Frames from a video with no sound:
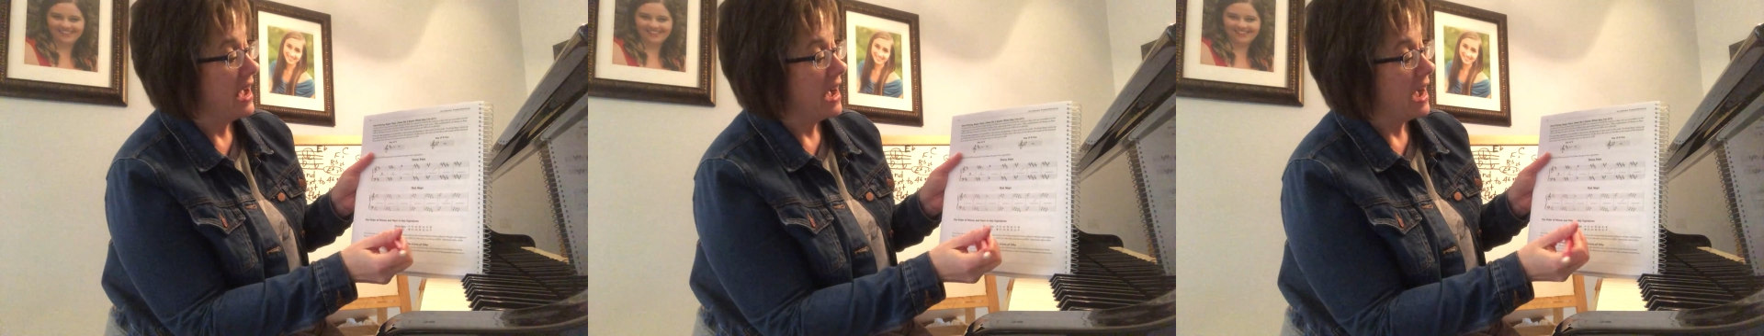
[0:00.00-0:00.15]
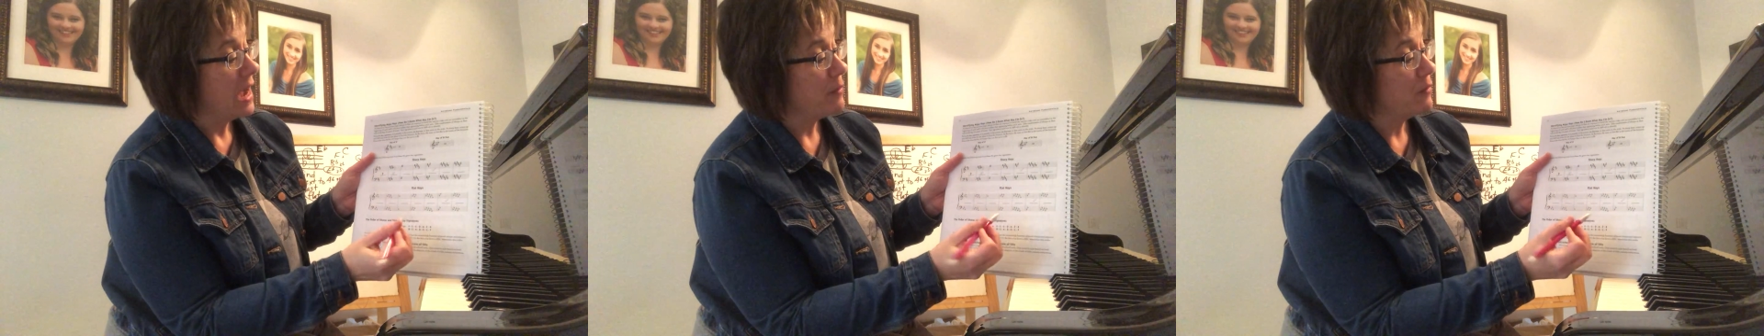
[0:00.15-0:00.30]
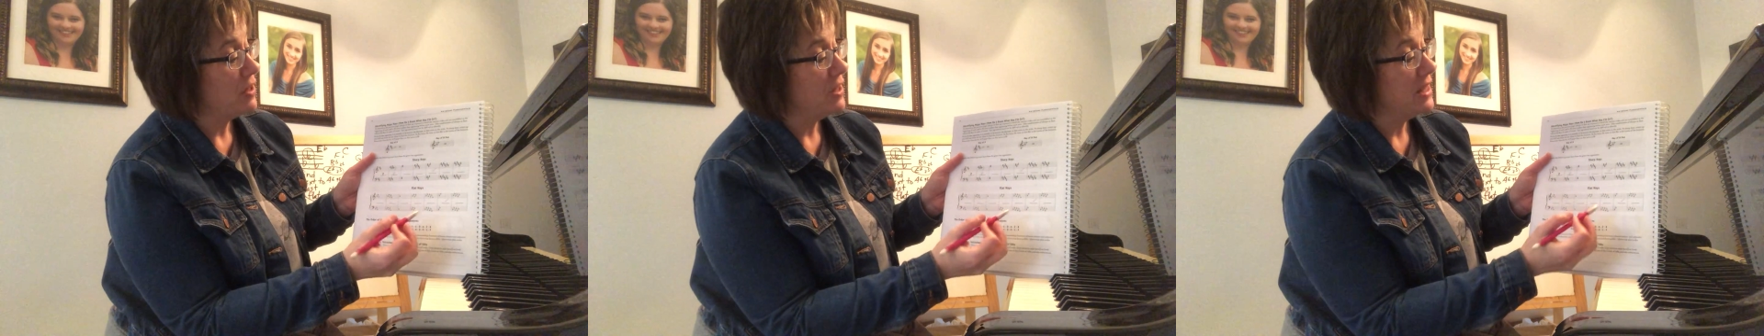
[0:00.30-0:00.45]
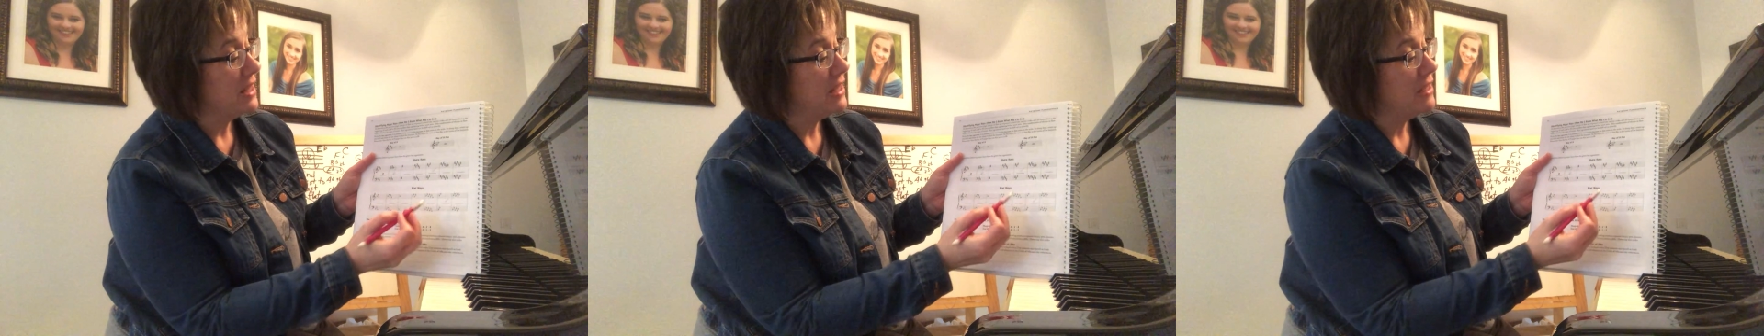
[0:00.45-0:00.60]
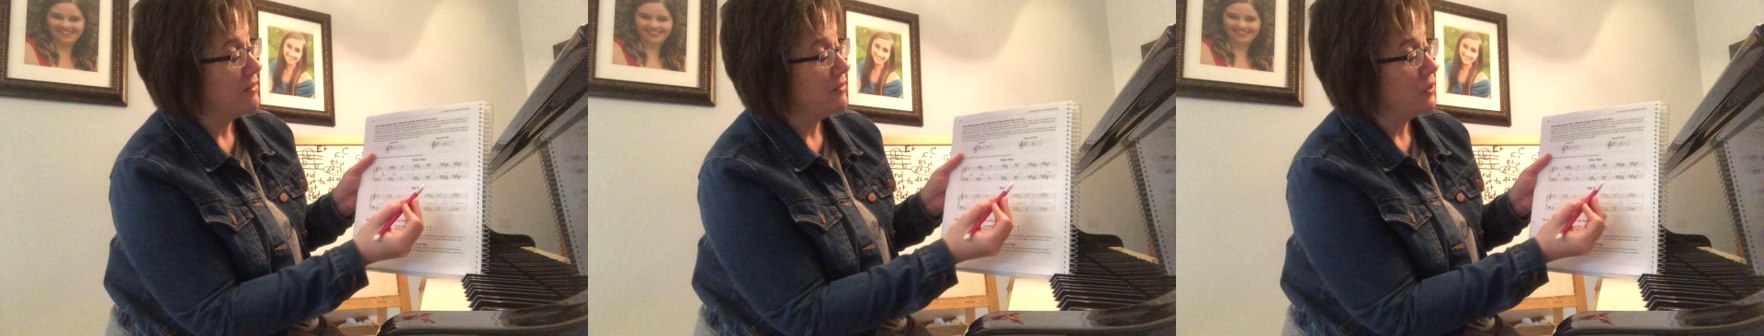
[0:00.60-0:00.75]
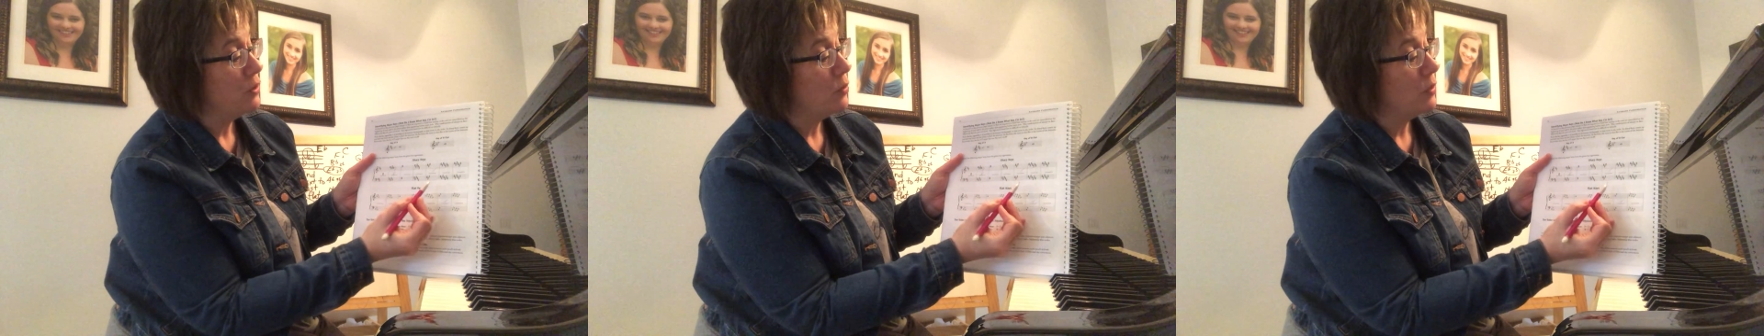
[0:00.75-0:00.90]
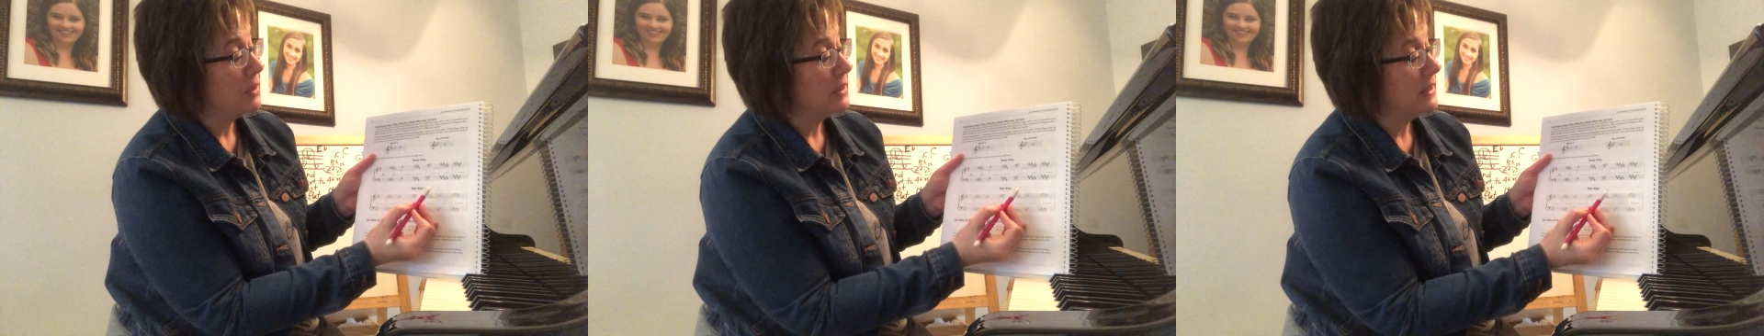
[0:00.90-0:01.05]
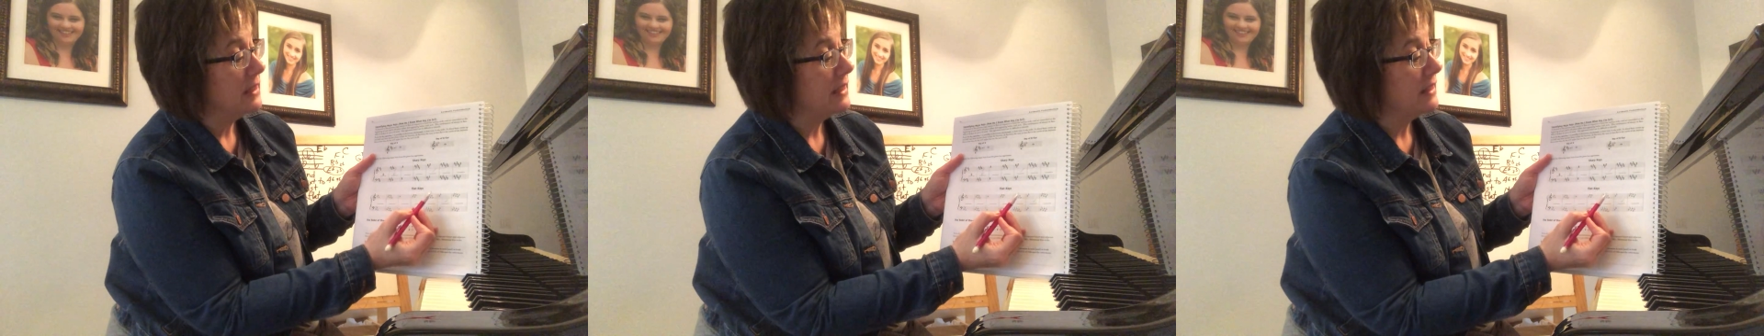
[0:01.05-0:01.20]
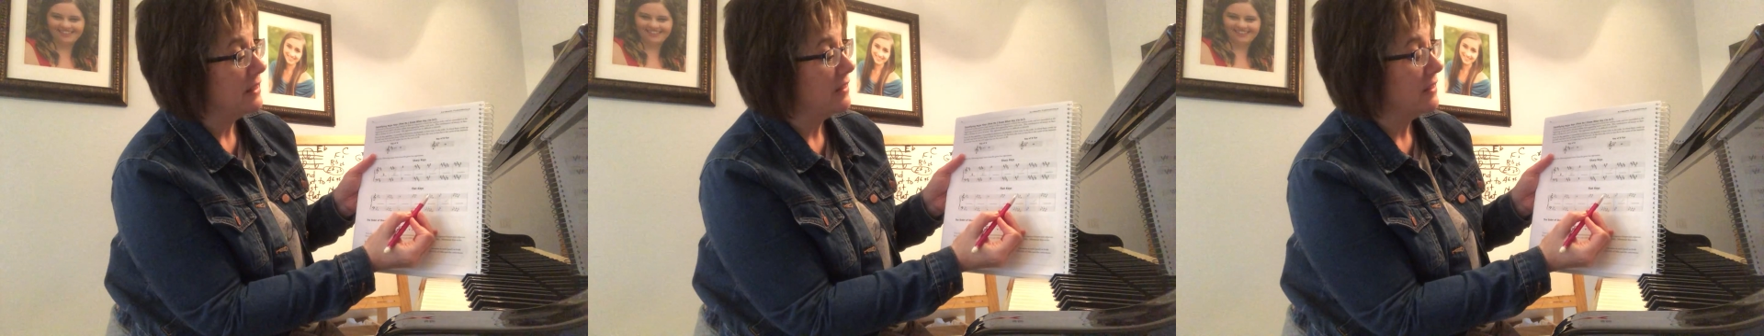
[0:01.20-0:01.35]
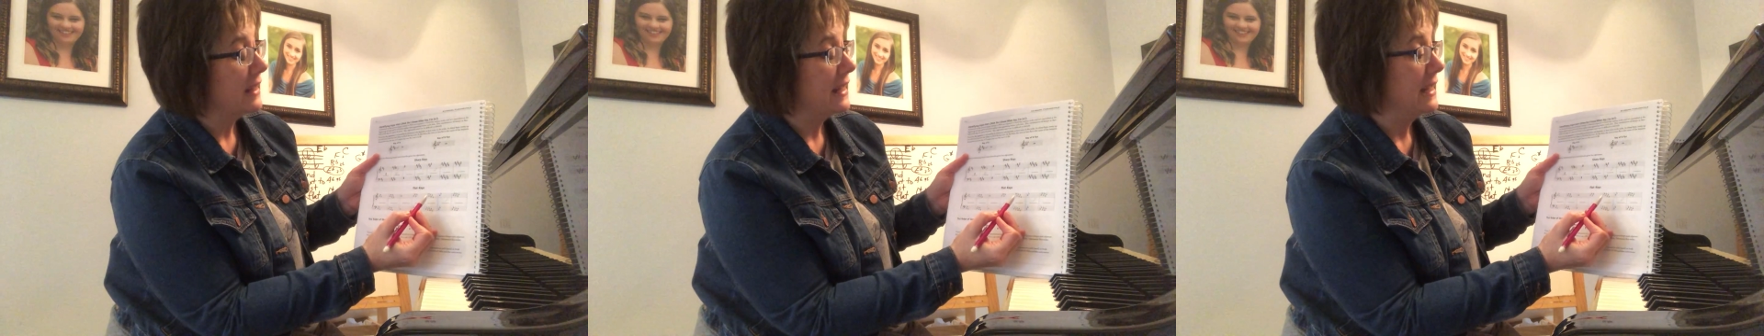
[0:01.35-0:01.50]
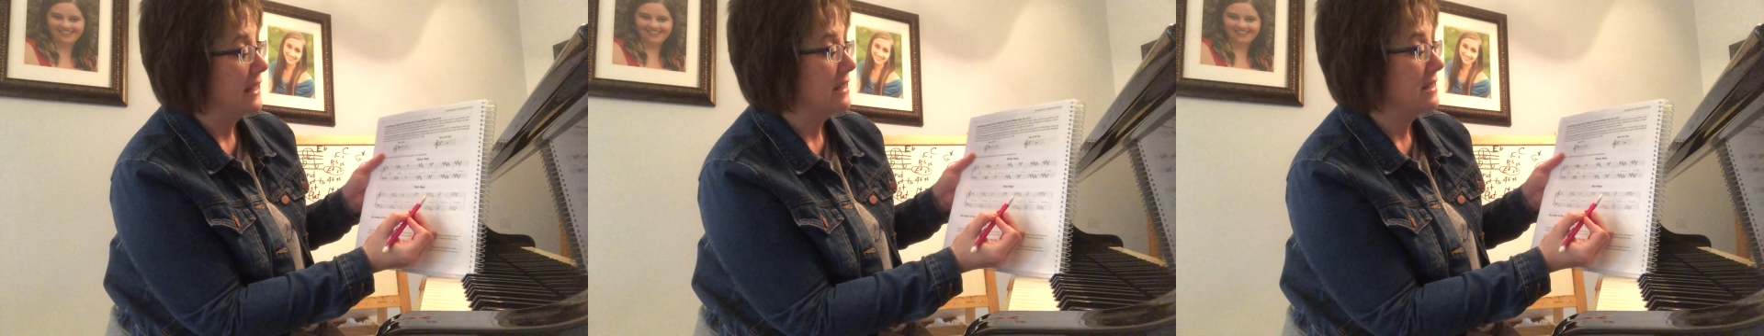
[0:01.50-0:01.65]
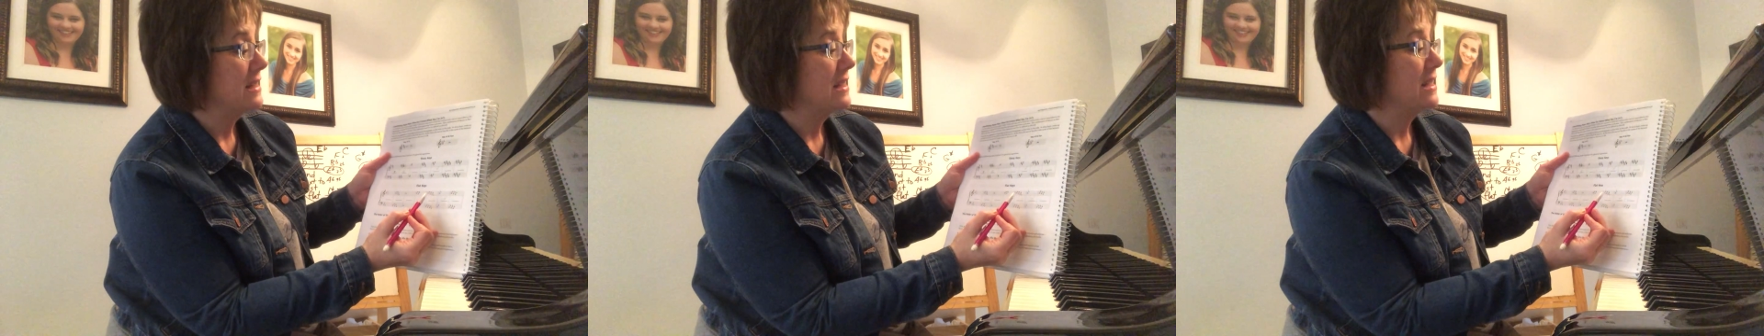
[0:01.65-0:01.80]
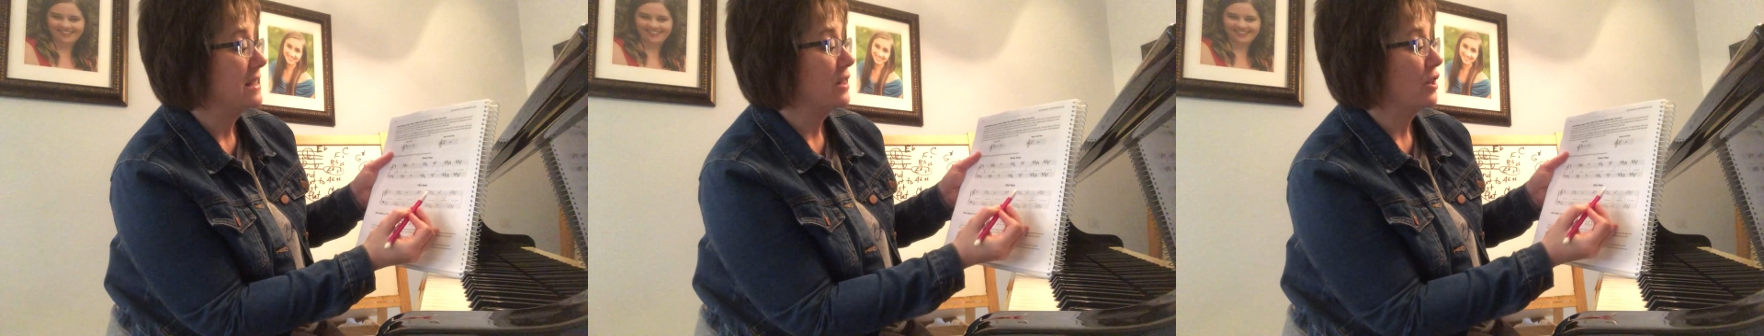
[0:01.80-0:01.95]
I'm going to give you a little
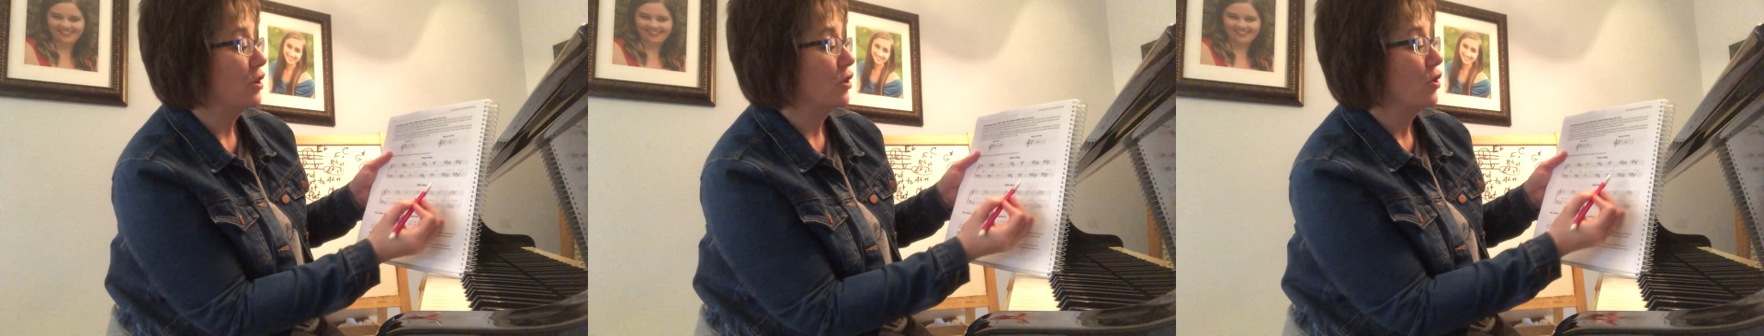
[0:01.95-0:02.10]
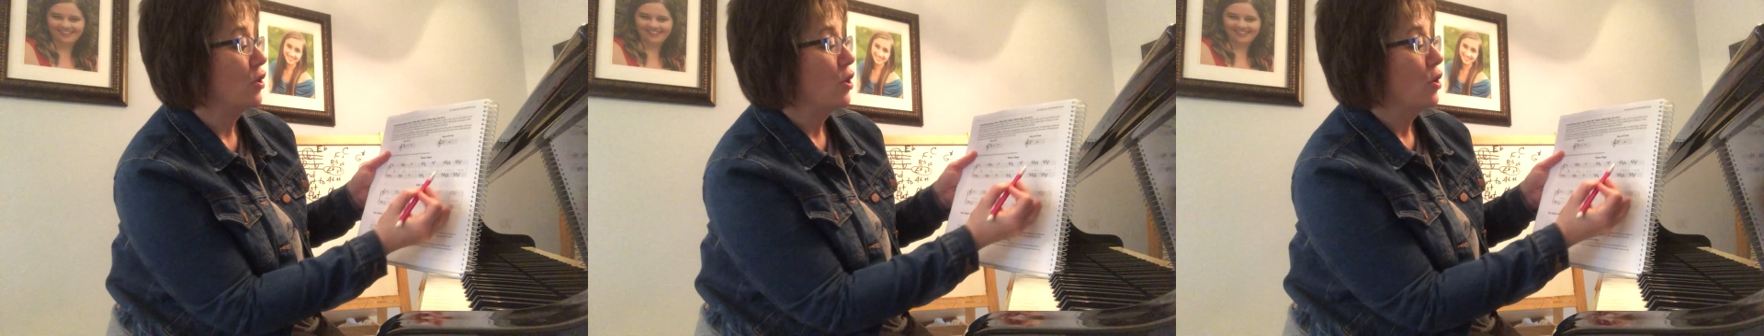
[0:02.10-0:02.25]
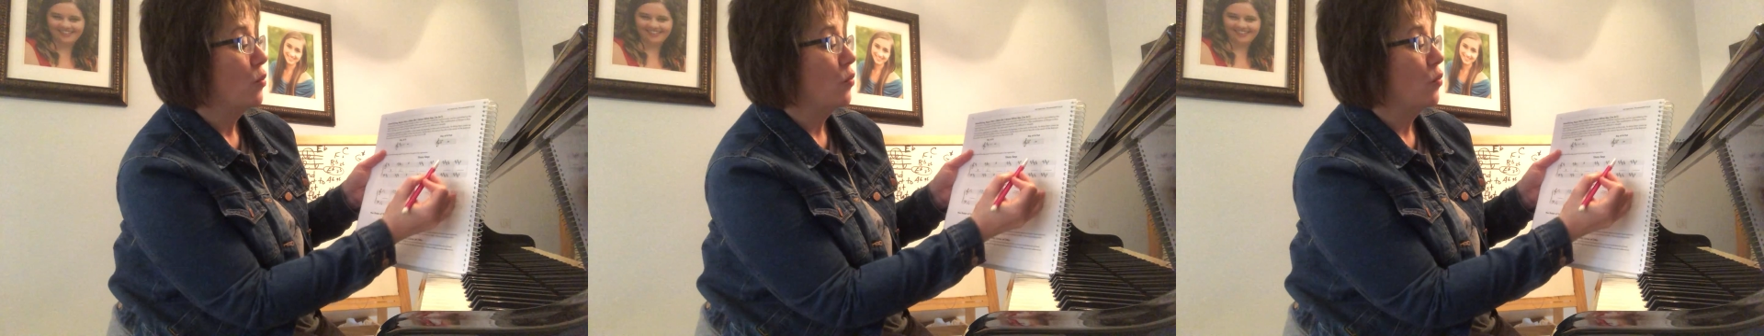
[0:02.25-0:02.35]
hint here.